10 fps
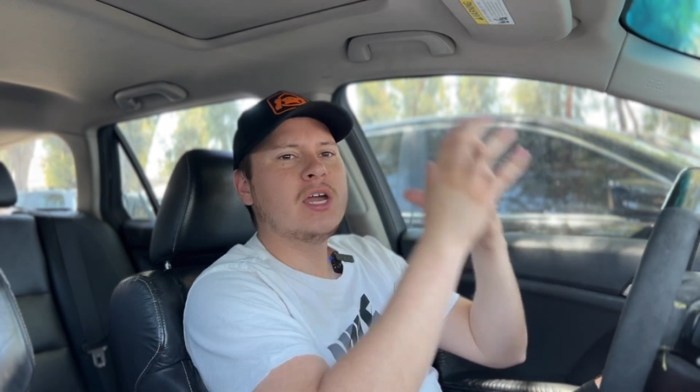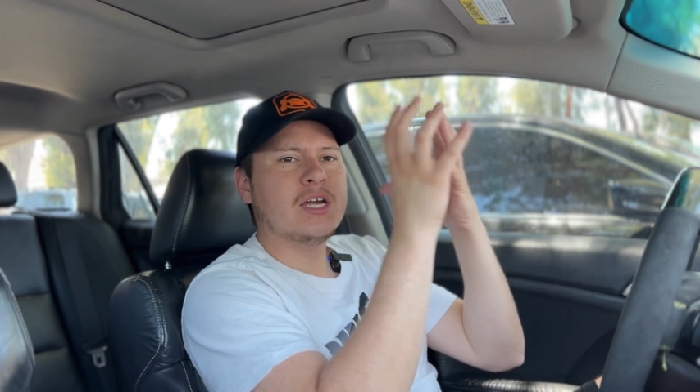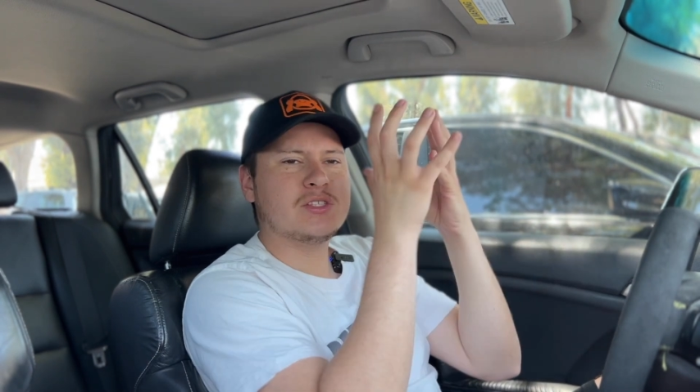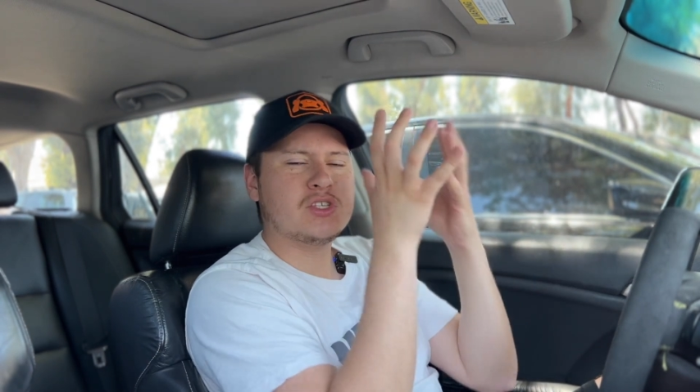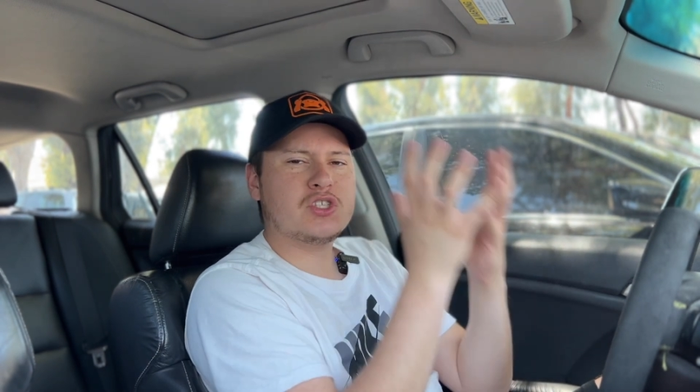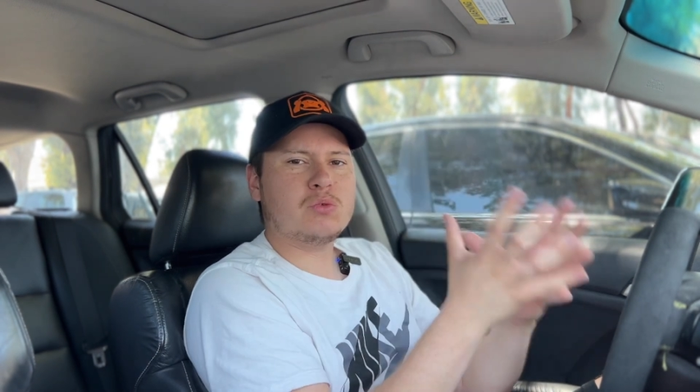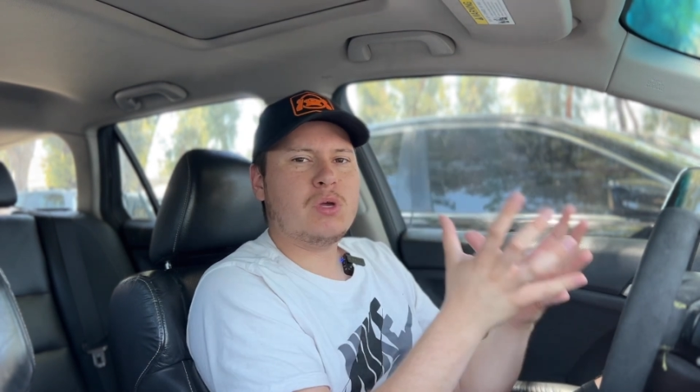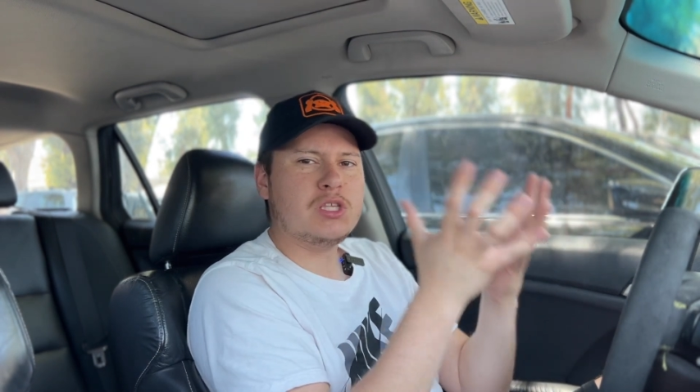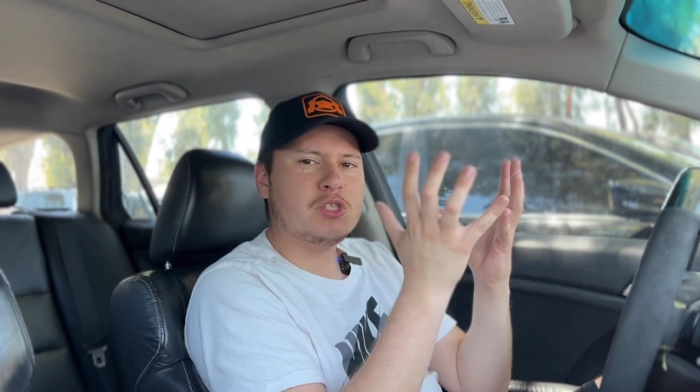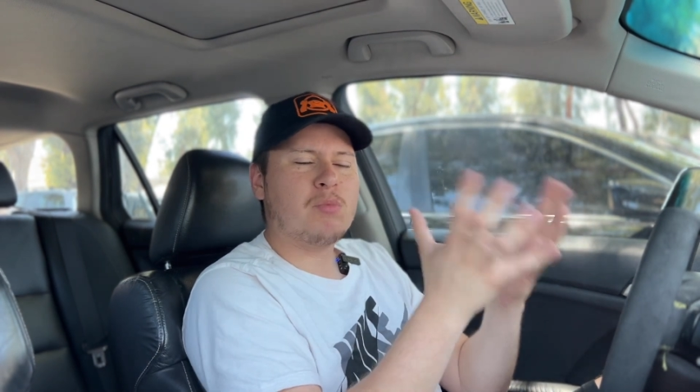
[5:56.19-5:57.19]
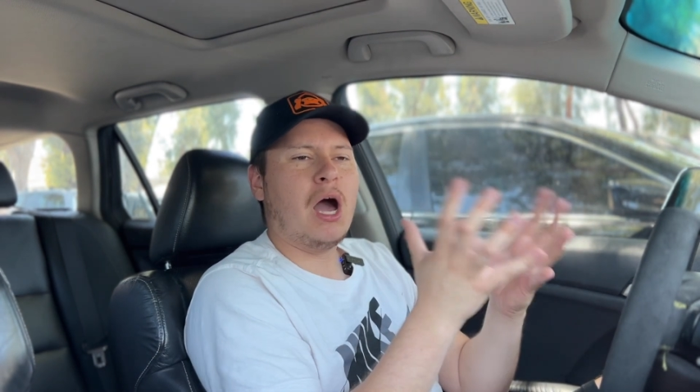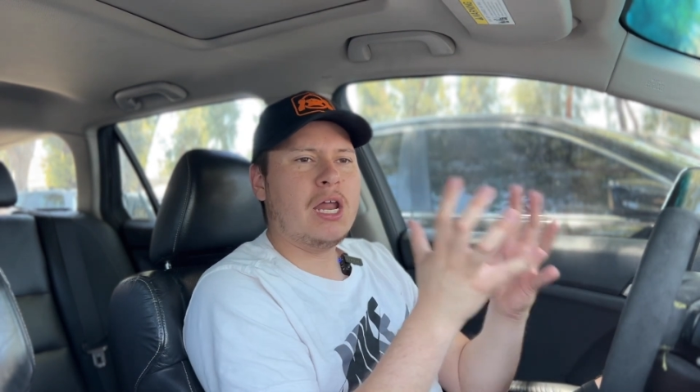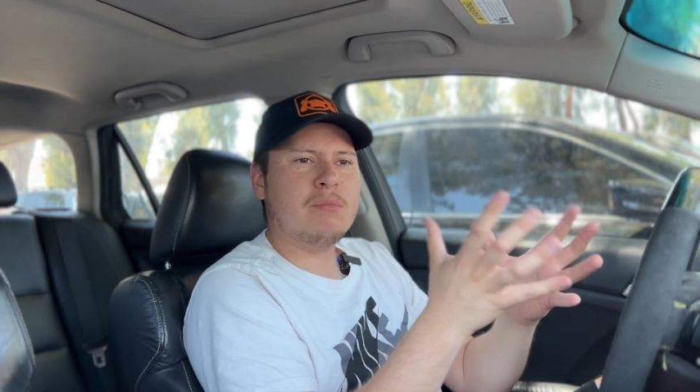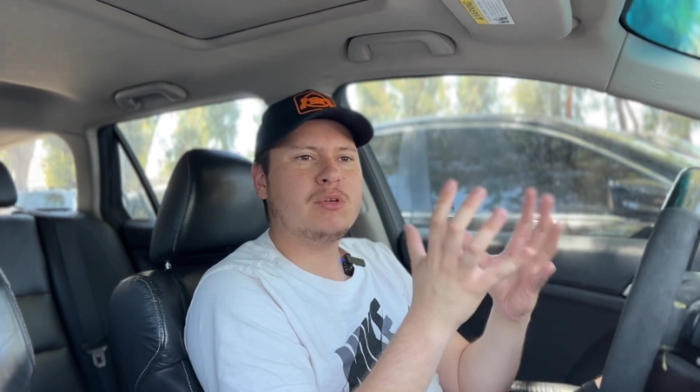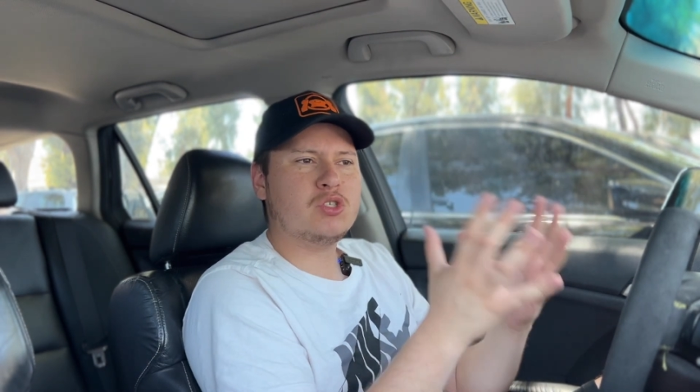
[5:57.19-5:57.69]
It's the sweet
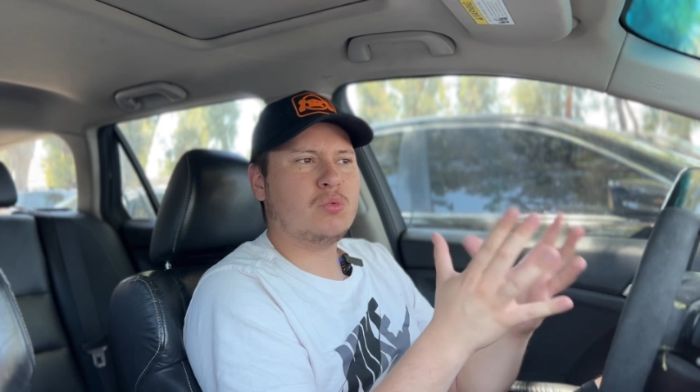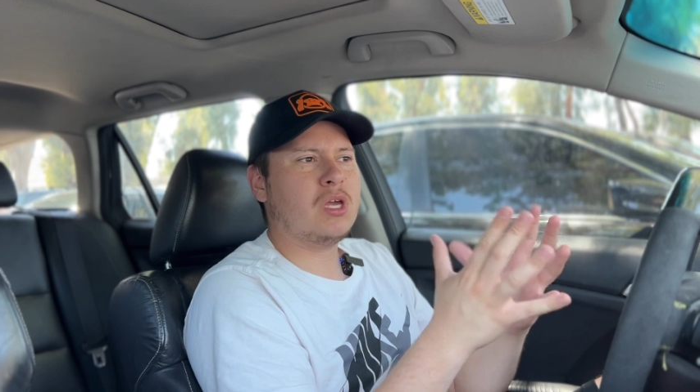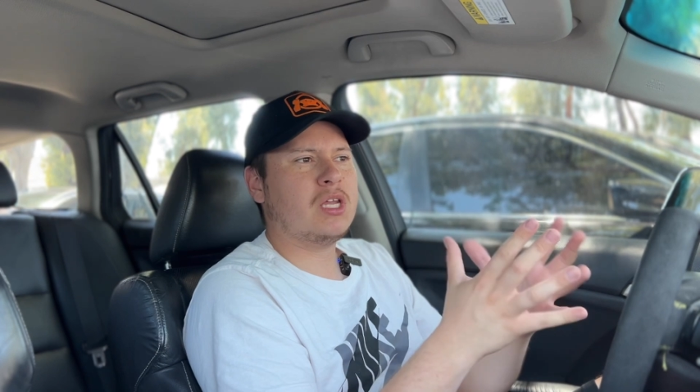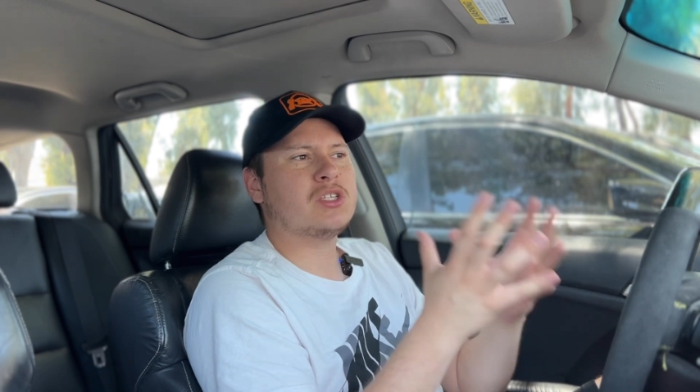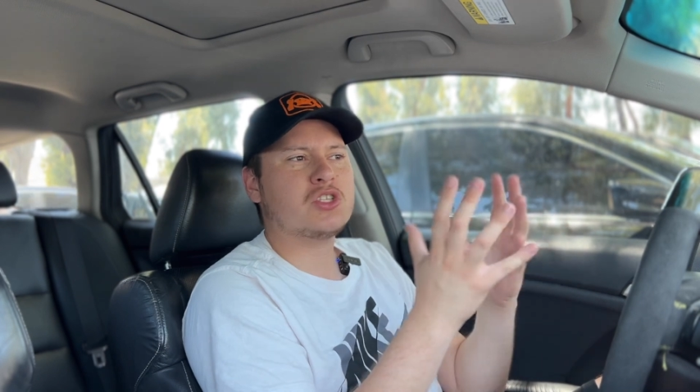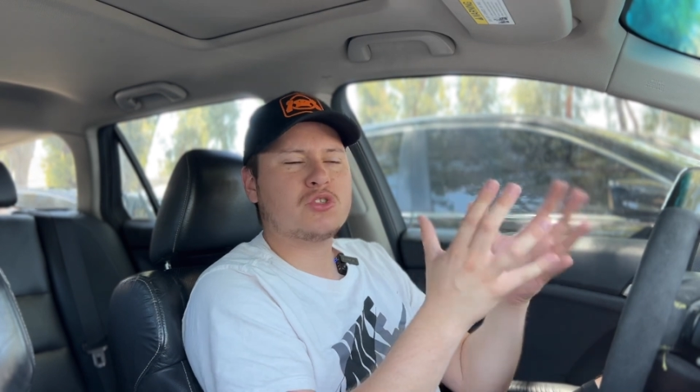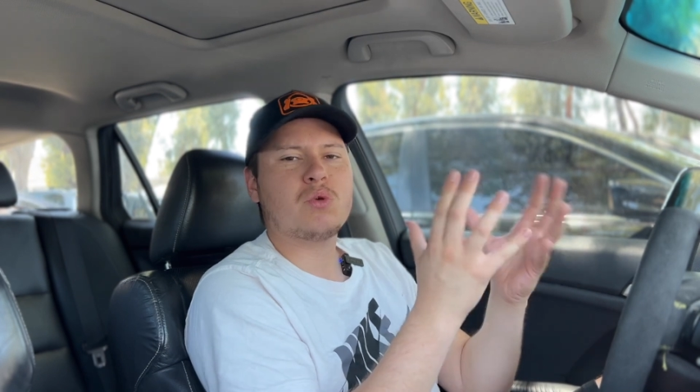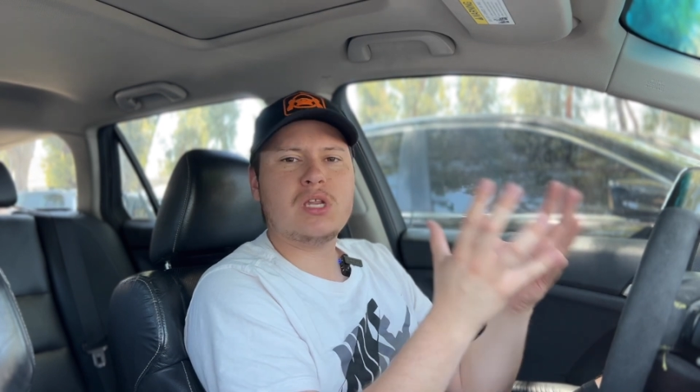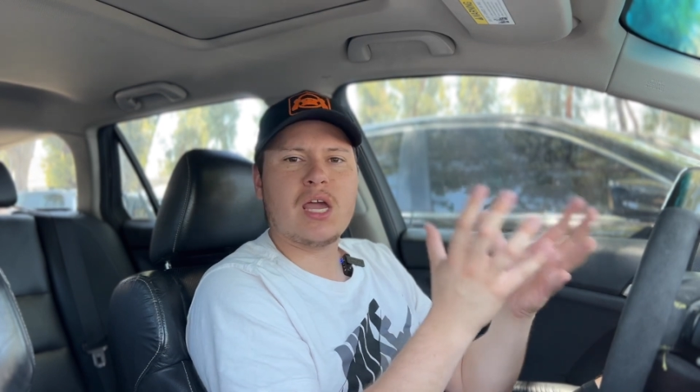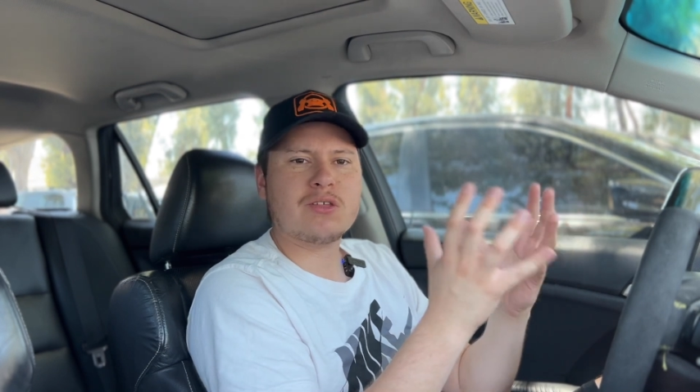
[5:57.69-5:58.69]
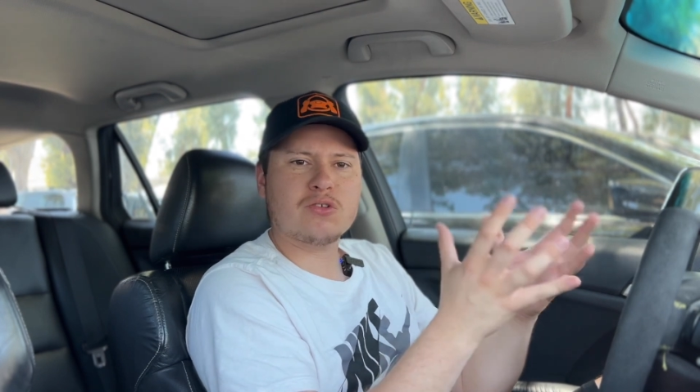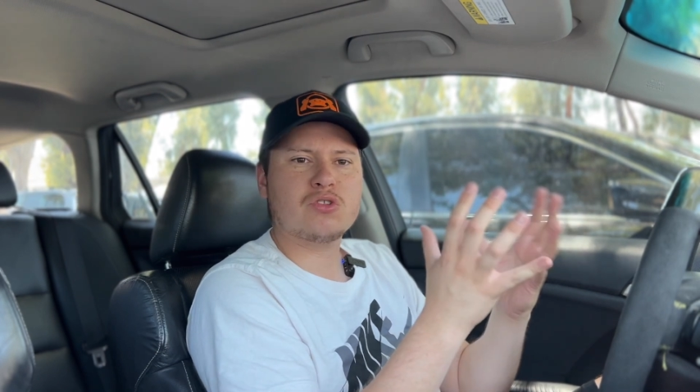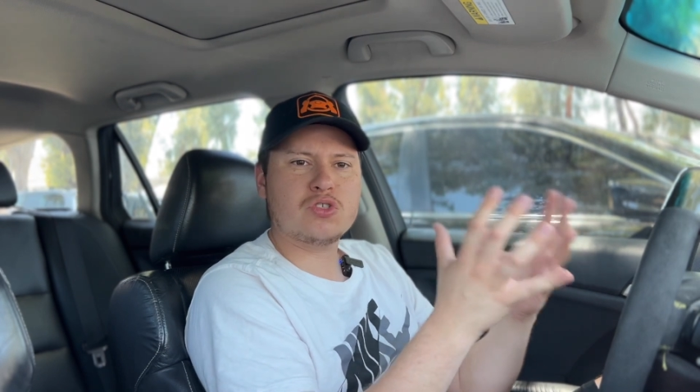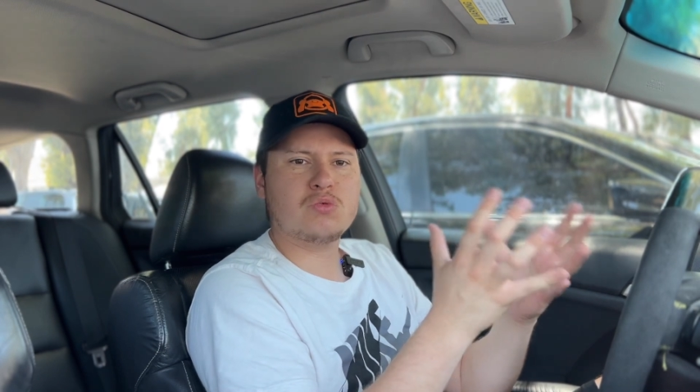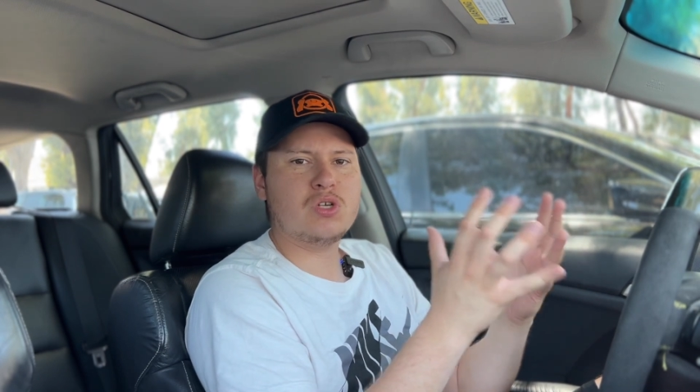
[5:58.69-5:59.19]
spot in between. It's the sweet nectar,
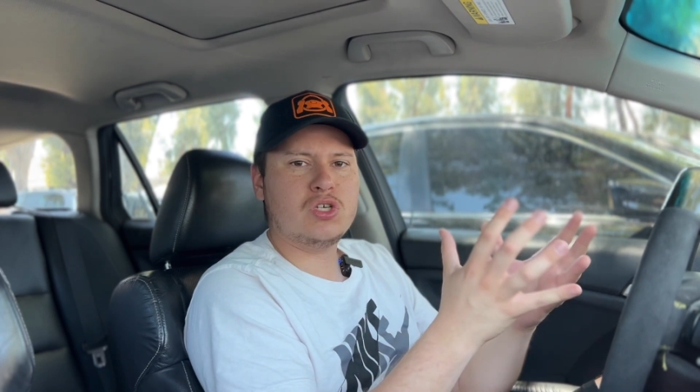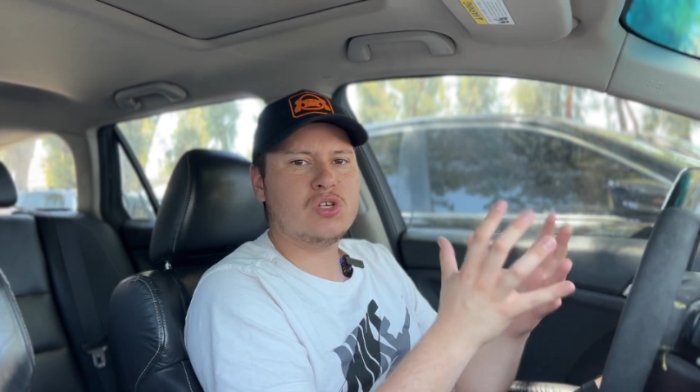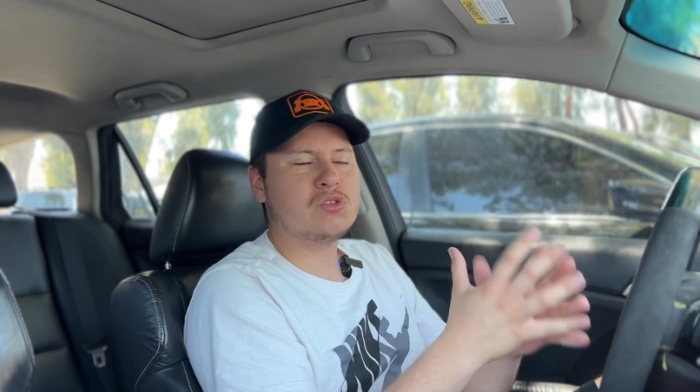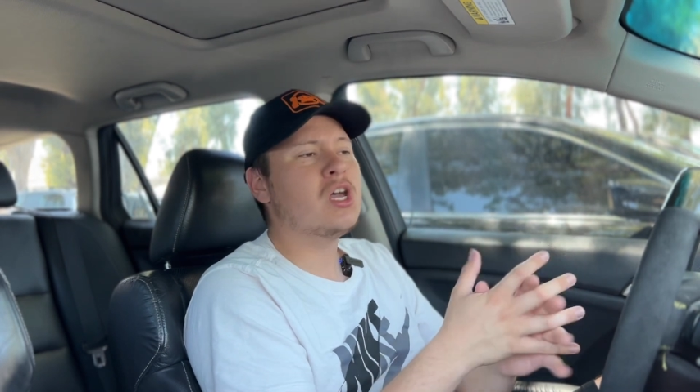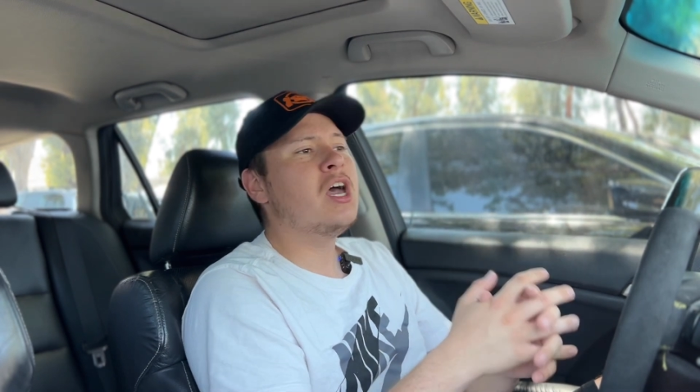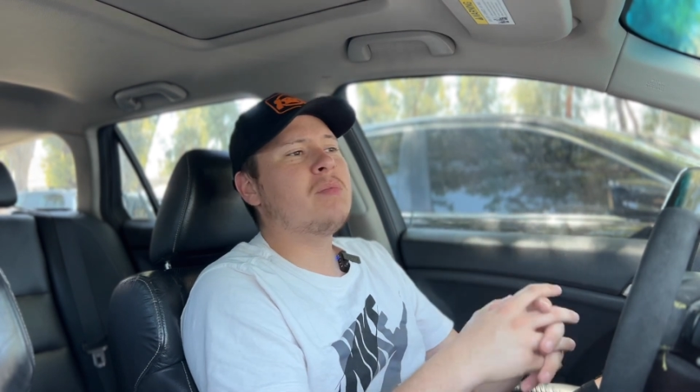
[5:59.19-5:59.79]
the sweet juice.